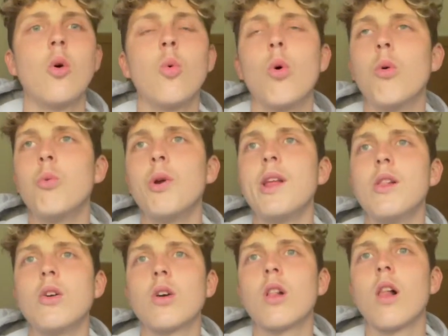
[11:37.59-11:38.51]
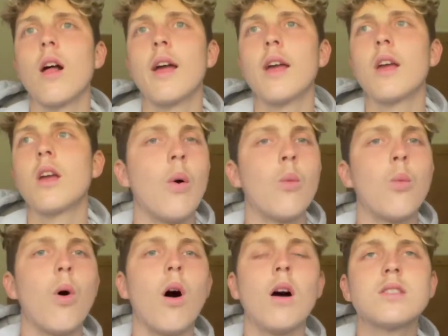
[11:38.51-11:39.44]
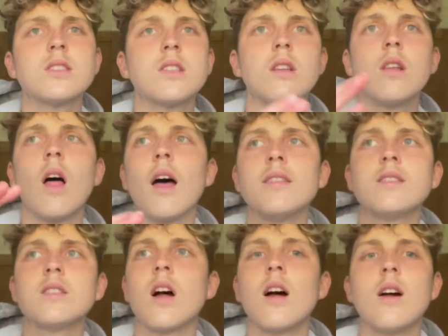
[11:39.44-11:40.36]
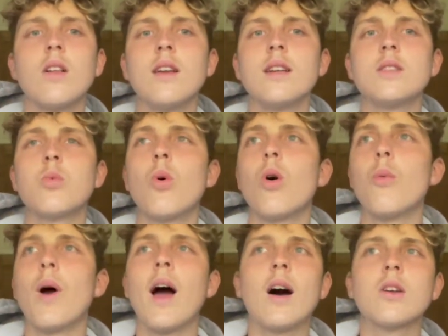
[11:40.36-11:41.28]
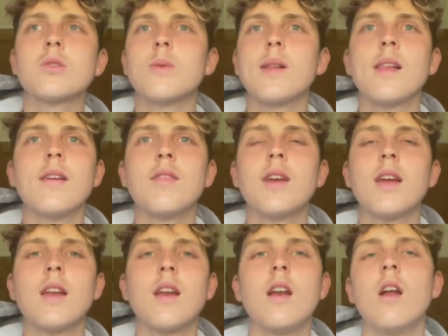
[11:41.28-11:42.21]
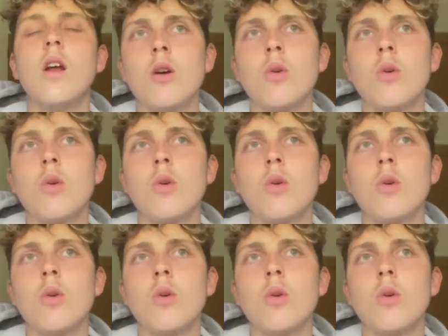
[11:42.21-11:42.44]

what we look like, what our lifestyle is, what house we're living in.